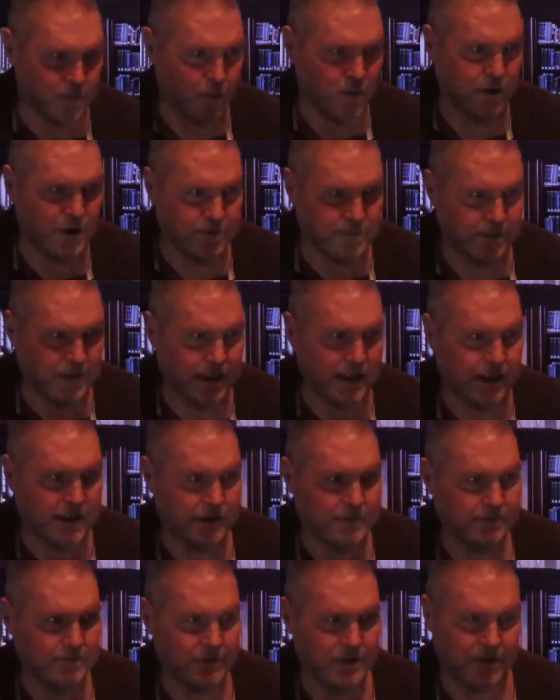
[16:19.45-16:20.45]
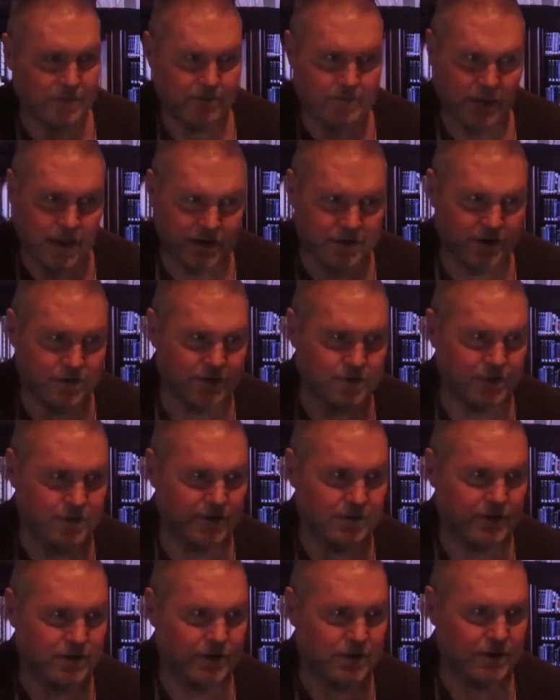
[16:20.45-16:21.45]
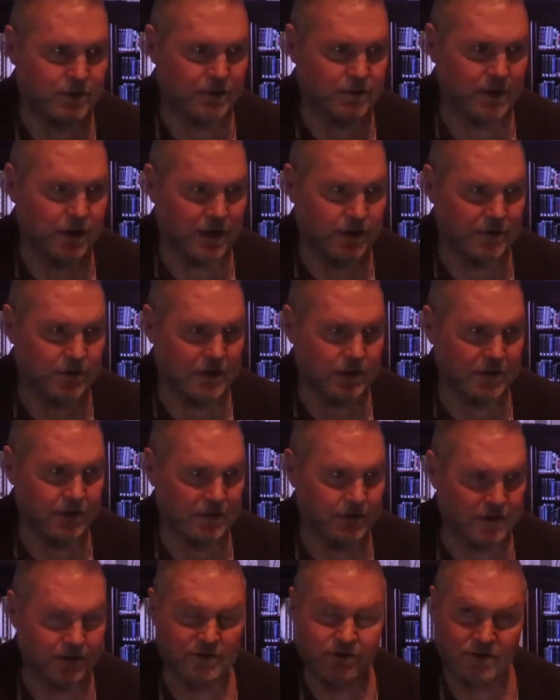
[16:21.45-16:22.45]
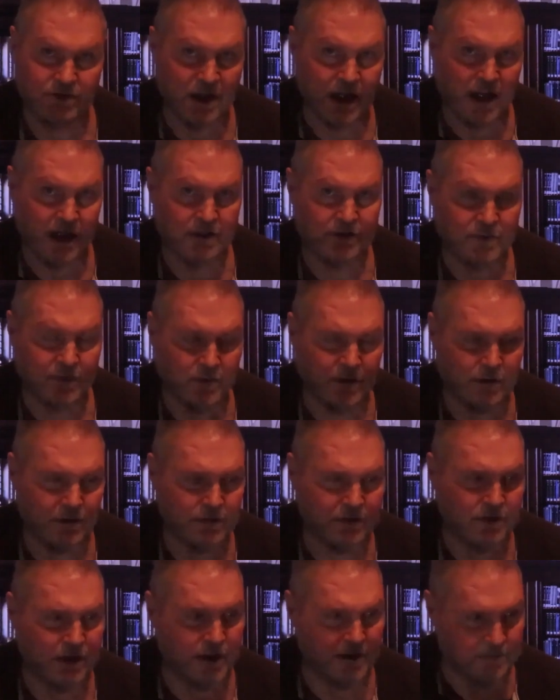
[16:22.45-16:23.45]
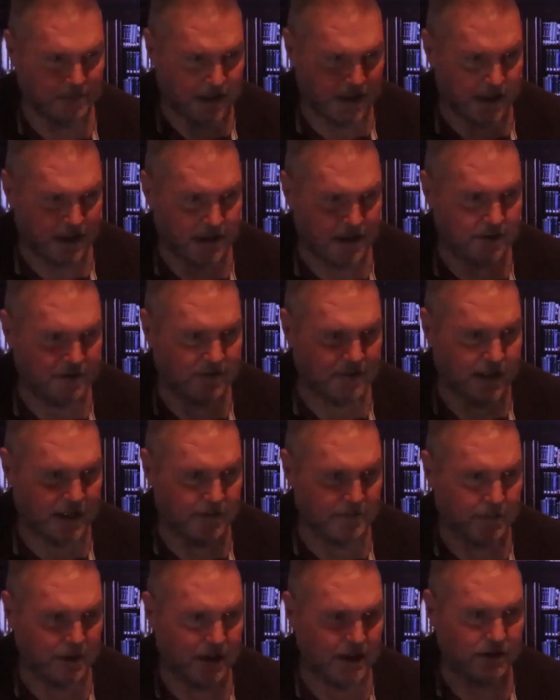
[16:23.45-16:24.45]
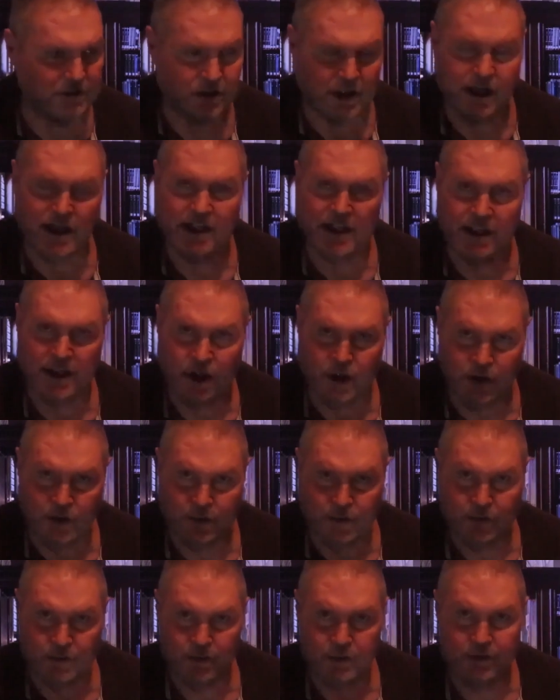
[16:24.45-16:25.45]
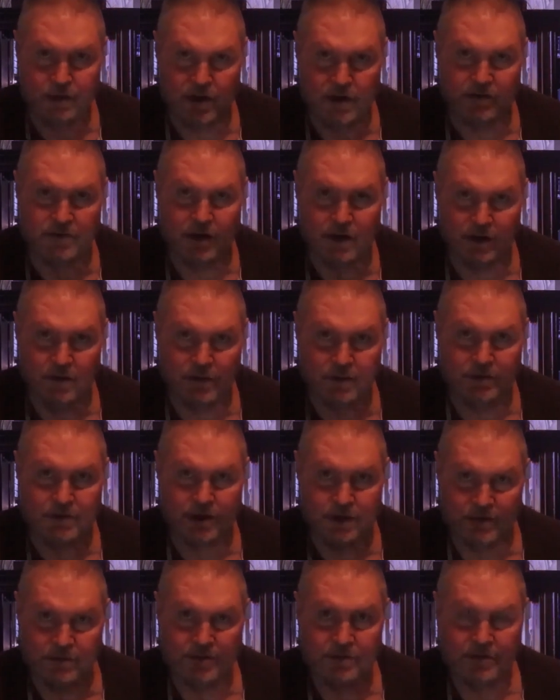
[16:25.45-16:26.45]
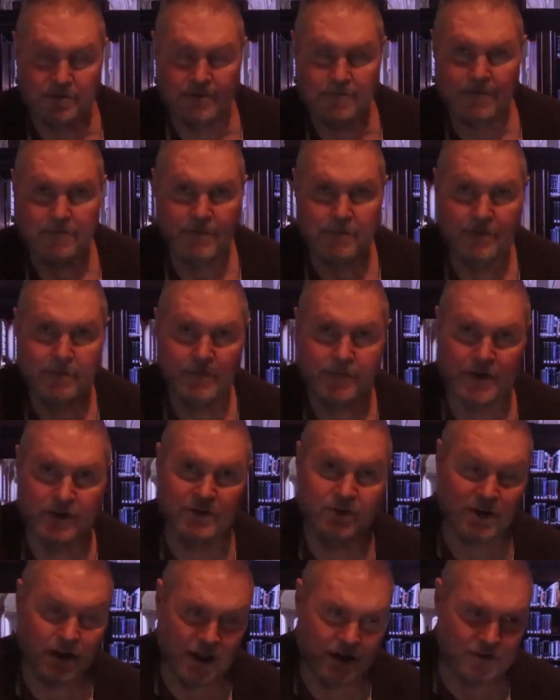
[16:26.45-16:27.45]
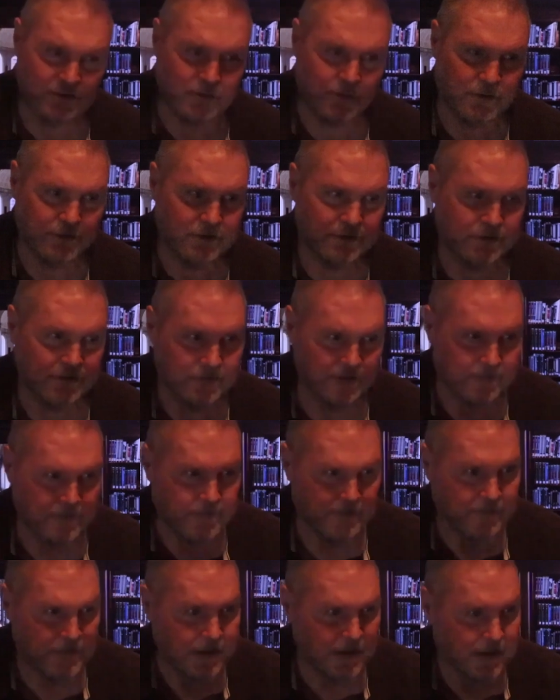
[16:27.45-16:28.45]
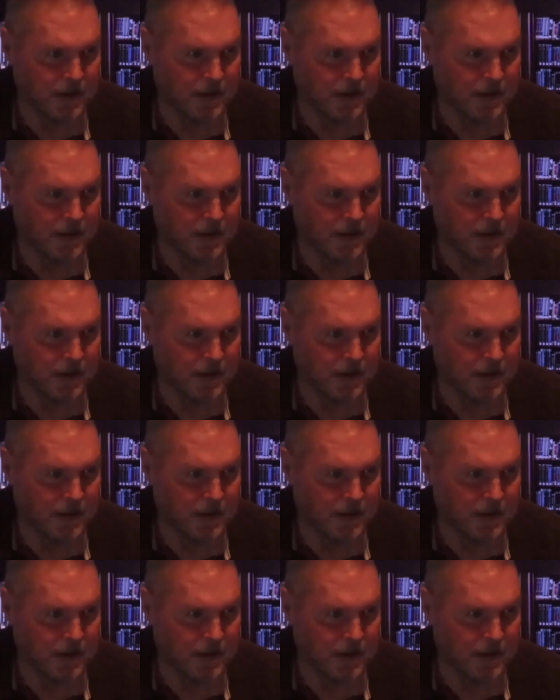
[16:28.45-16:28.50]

and one man, the messenger of the new covenant. This is God's words. A man in divine beings, a host of the Lord's host. That's God's words.